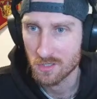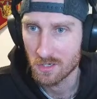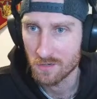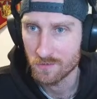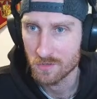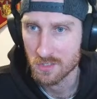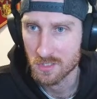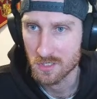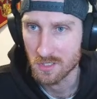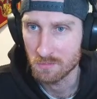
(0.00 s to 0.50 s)
if
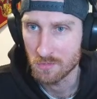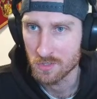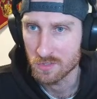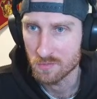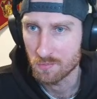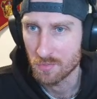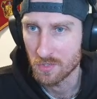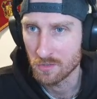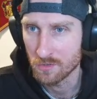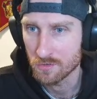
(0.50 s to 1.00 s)
your team is
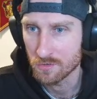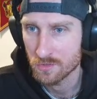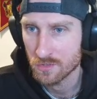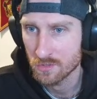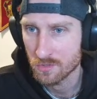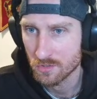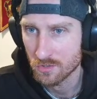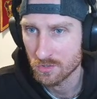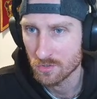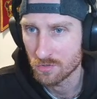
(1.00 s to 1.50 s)
built
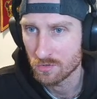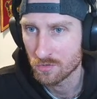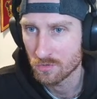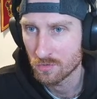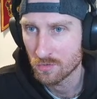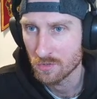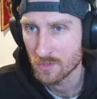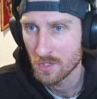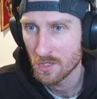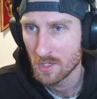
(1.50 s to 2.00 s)

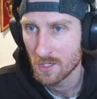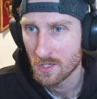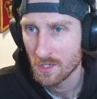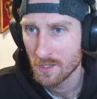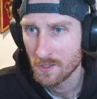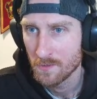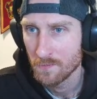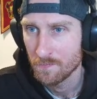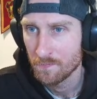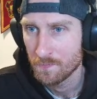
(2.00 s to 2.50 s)
to,
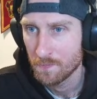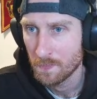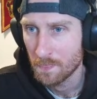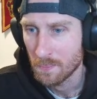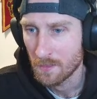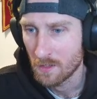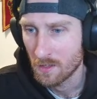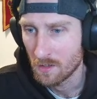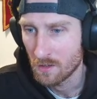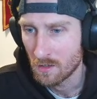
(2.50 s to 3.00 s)

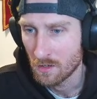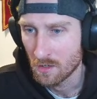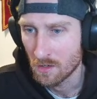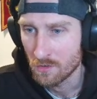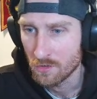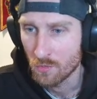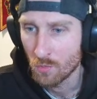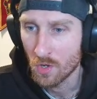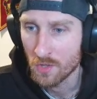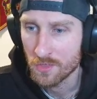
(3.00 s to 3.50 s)

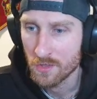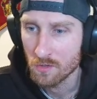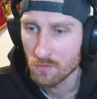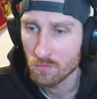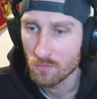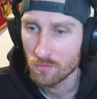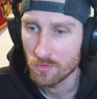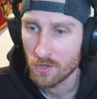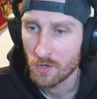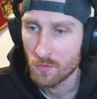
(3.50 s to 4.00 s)
you want
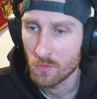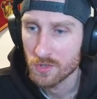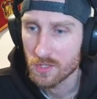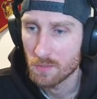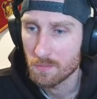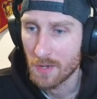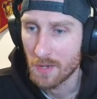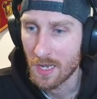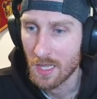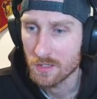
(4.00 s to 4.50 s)
the
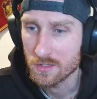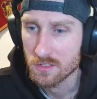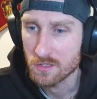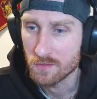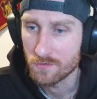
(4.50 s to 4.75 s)
balance of